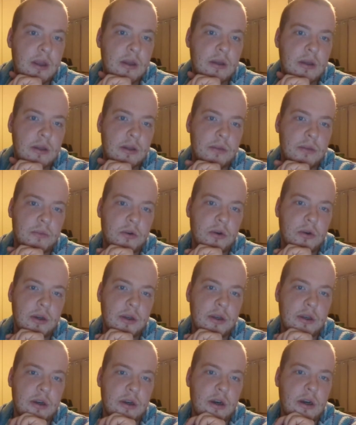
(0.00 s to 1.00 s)
And in the
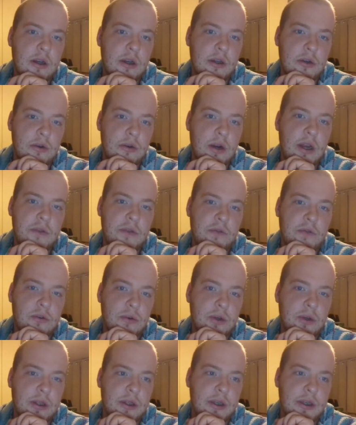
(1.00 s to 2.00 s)
morning dawn and
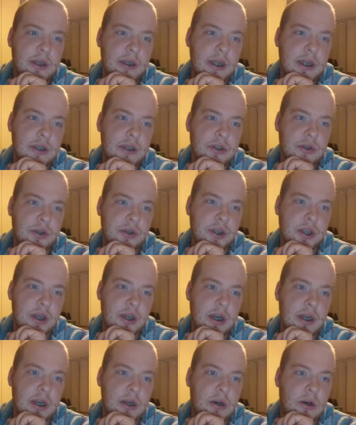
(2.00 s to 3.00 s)
rivalry, the dancers
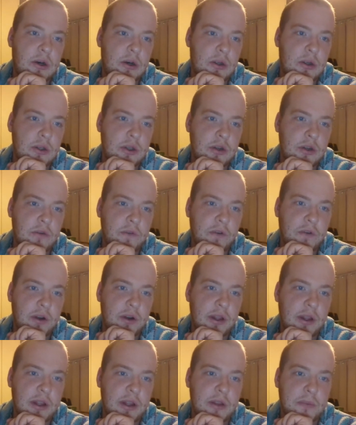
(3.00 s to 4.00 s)
sought all too
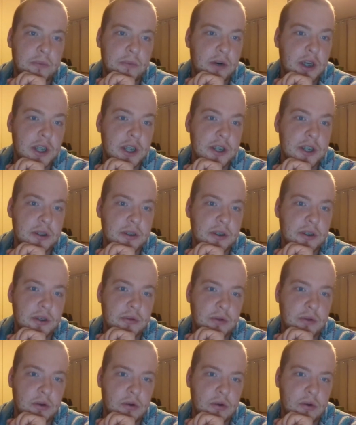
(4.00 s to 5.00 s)
freely the presence
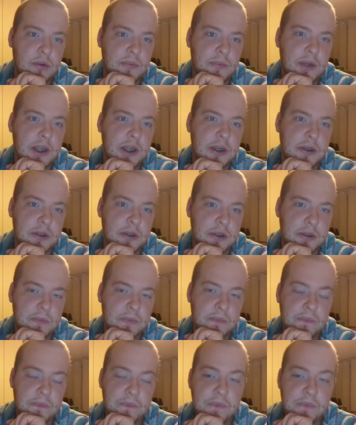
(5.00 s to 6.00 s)
of the corn maidens,
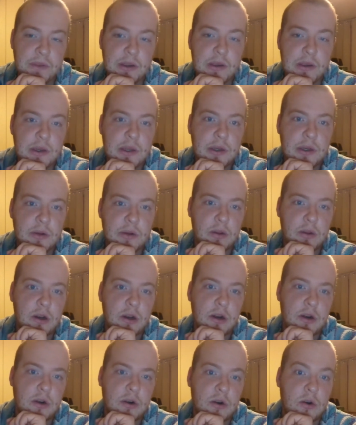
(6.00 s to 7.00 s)
no
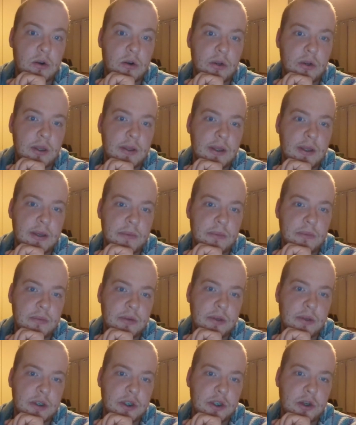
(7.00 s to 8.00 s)
longer holding
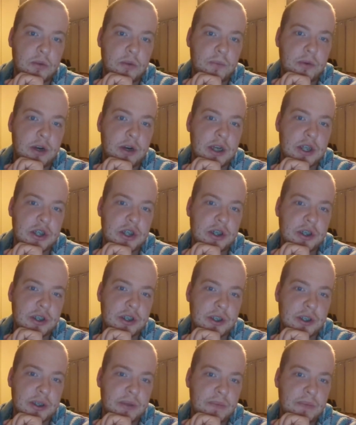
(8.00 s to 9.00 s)
them so
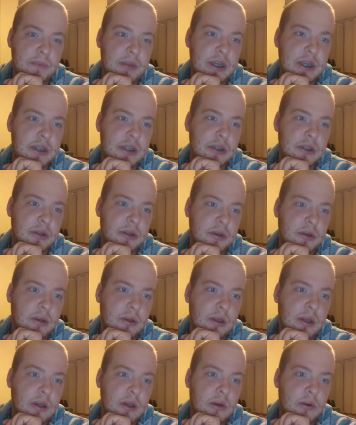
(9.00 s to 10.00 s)
precious as in
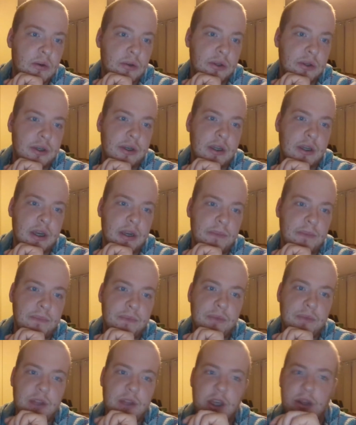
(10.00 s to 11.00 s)
the olden
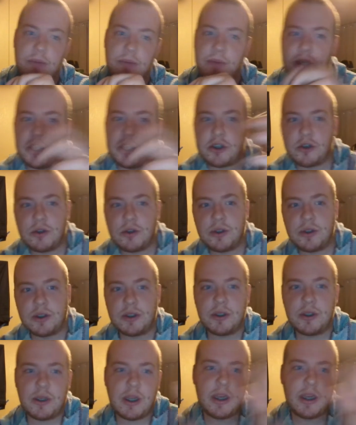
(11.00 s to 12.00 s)
time. And the matrons,
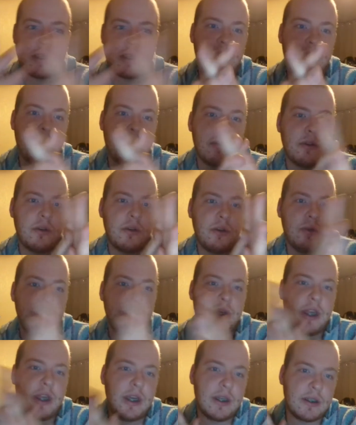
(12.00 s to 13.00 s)
intent on the new
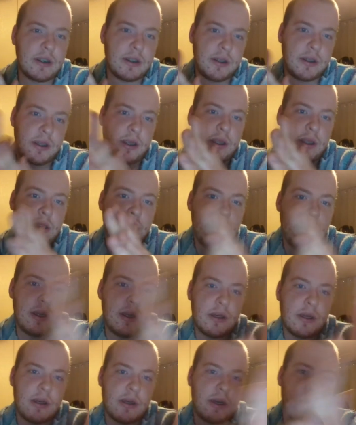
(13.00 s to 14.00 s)
dance,
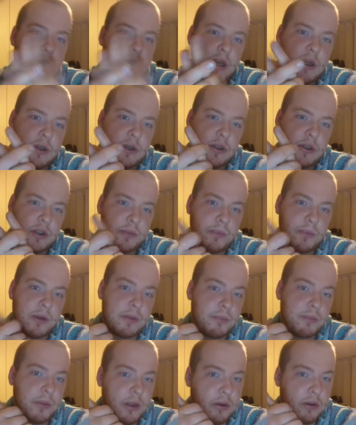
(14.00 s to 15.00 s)
heeded naught else.
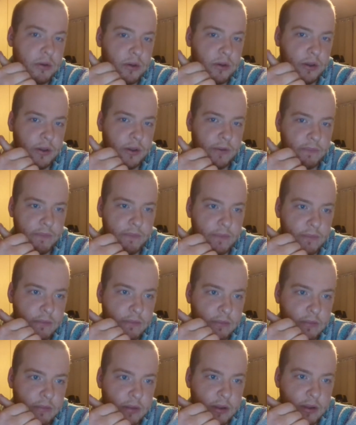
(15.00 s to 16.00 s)
But behold,
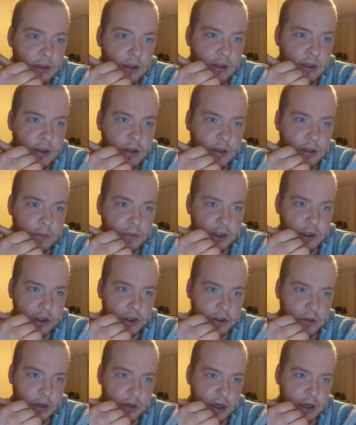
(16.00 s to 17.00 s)
the
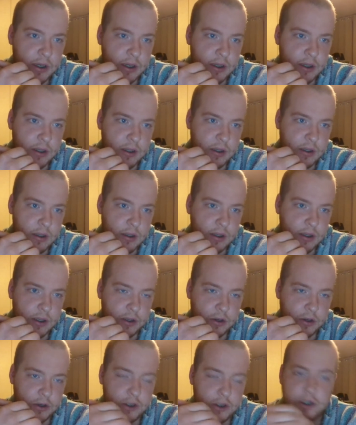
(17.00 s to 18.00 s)
mist great
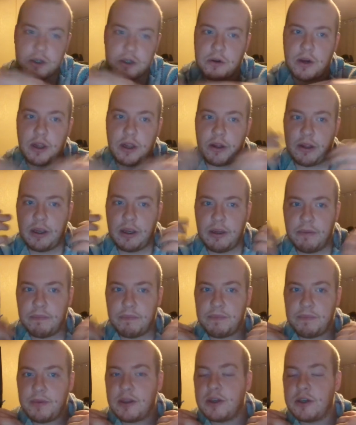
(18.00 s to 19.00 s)
increased greatly,
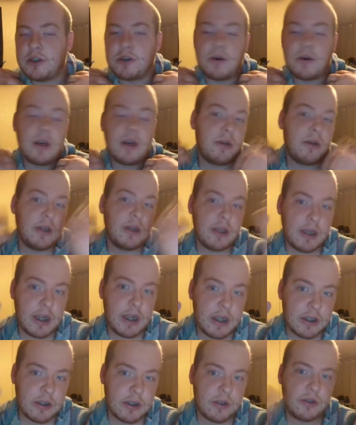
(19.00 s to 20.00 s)
surrounding
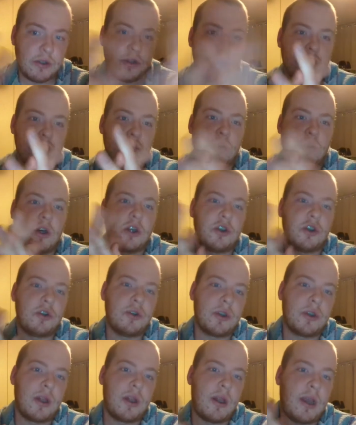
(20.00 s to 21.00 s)
dancers and
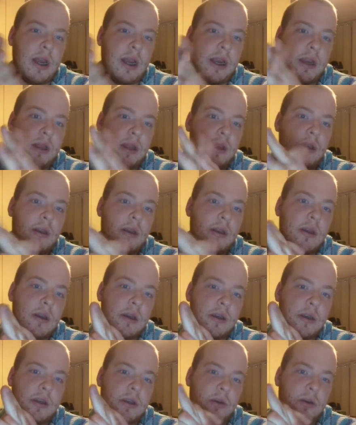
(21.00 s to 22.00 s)
watchers alike
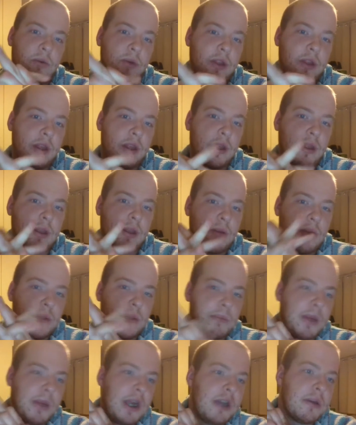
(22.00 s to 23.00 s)
until within them
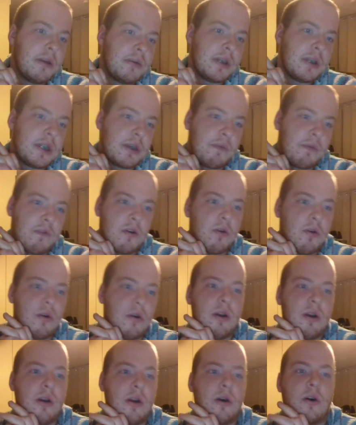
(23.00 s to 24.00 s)
the maidens of
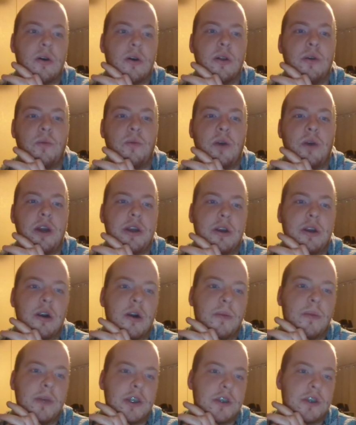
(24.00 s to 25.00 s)
corn, all in white
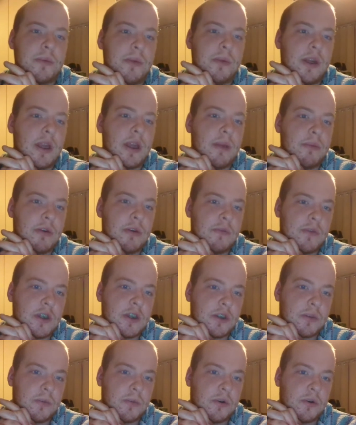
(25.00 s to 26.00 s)
garments, became
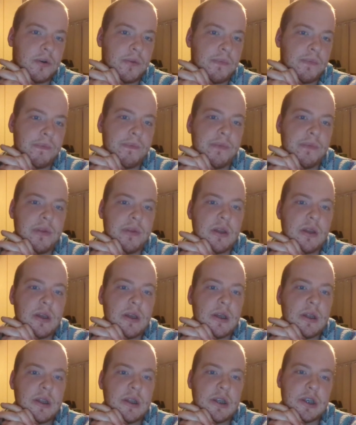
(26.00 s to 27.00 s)
invisible.
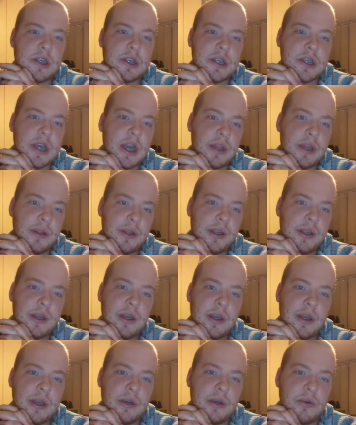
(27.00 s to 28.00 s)
Then
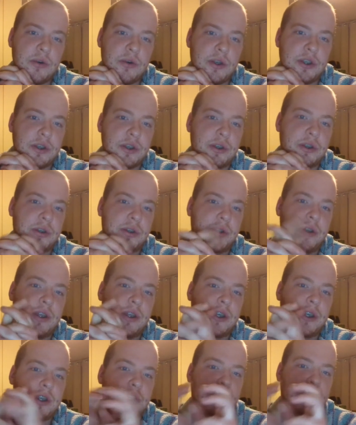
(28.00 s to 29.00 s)
sadly and noiselessly
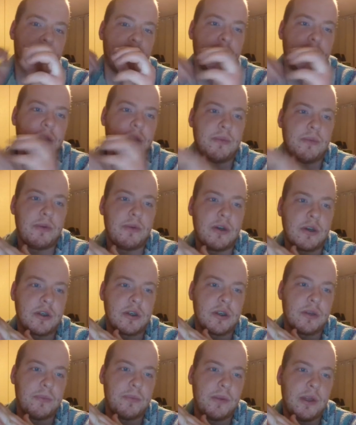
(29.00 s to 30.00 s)
they stole in
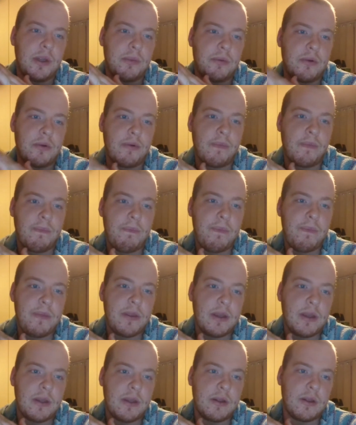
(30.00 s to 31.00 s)
amongst the people,
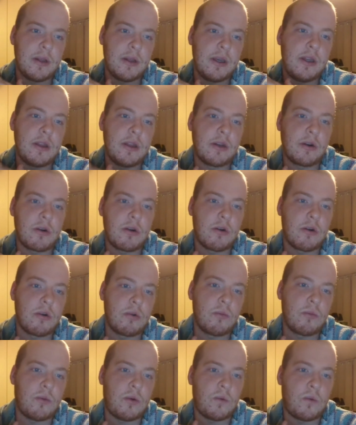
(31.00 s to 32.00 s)
and laid their
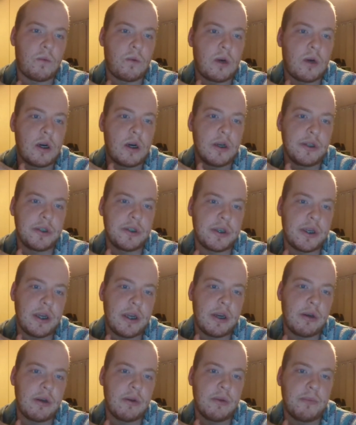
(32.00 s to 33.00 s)
corn wands
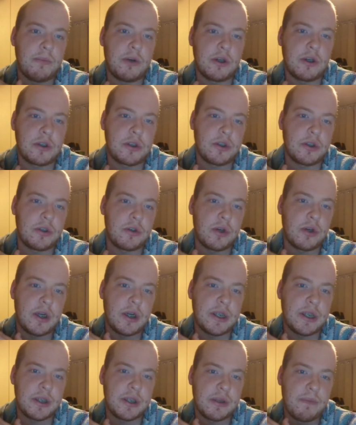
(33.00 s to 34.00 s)
down amongst the
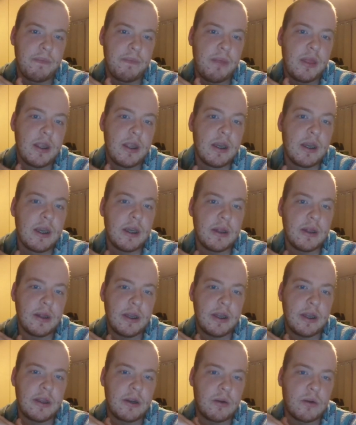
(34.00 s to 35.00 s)
trays, and
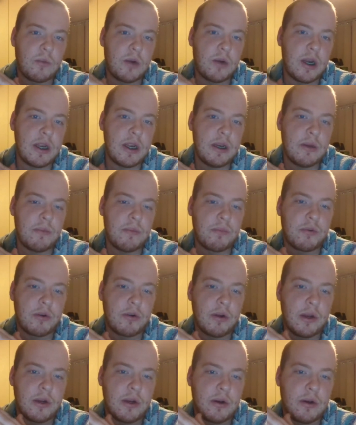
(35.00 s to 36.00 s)
laid their white
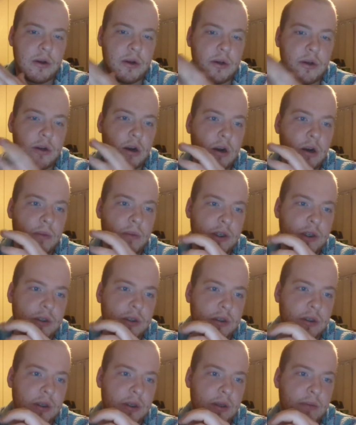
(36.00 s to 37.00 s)
broidered
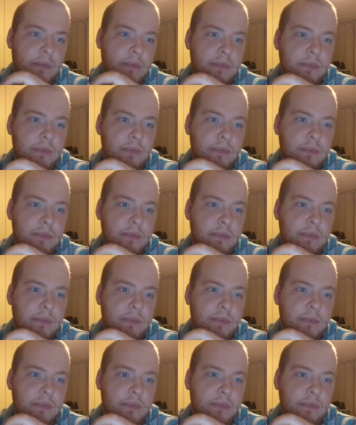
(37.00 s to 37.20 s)
garments.